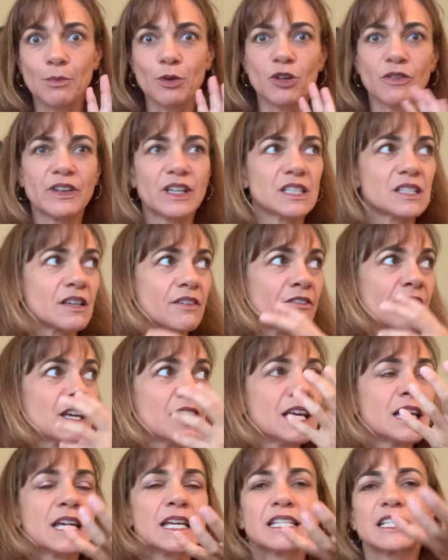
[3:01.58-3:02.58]
the movies of
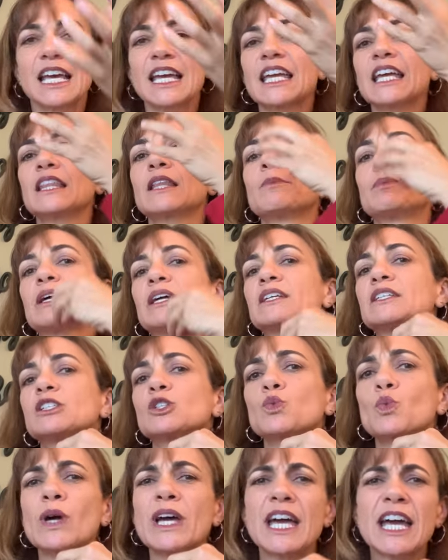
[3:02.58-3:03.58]
taking the big
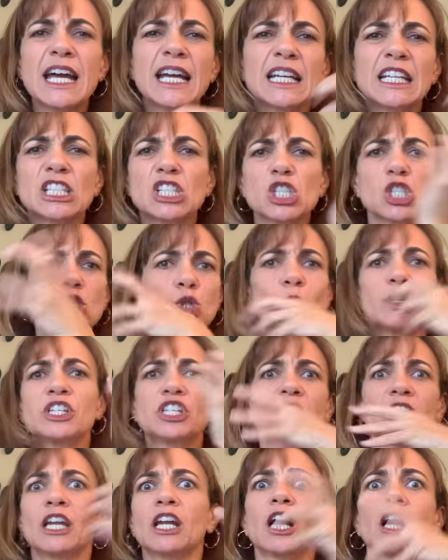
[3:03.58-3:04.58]
swig and
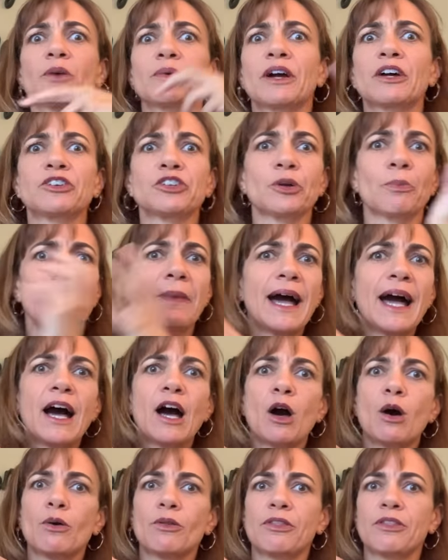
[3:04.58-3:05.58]
swishing it all around your
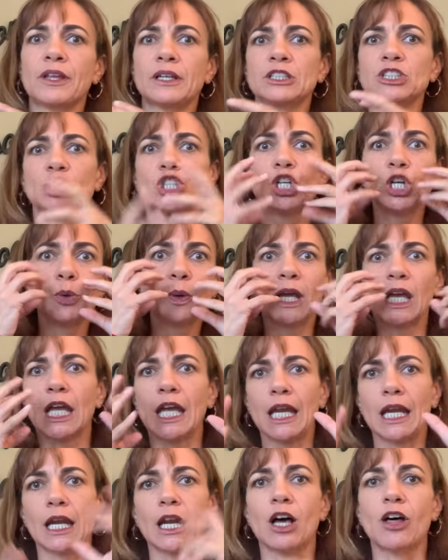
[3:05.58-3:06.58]
mouth and chewing
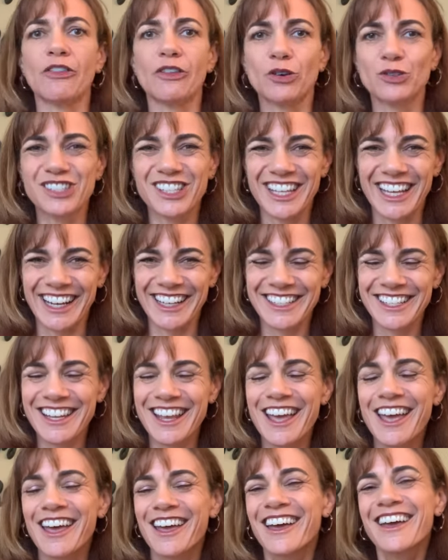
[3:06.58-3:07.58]
it and all those things.
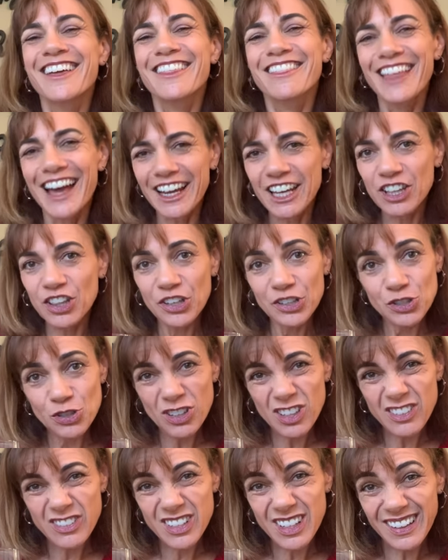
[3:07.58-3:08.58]
That can look
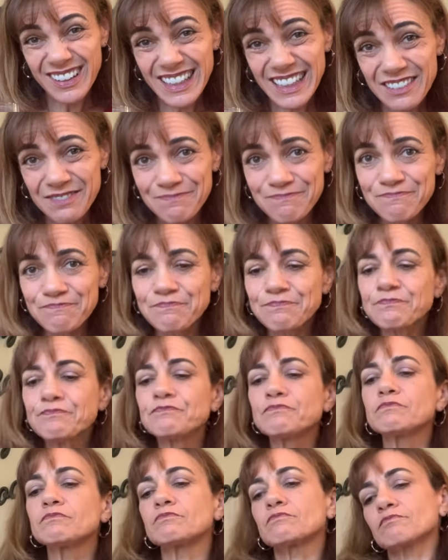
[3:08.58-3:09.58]
sort of silly
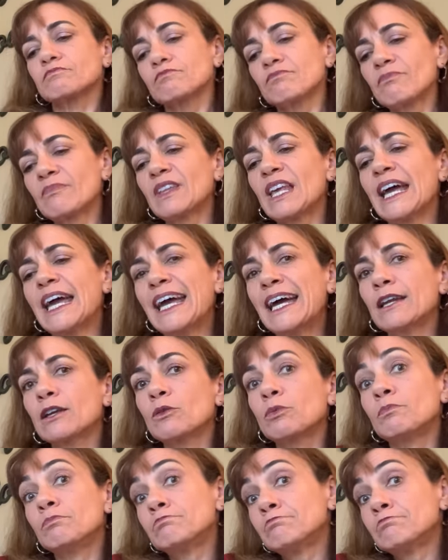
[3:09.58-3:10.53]
and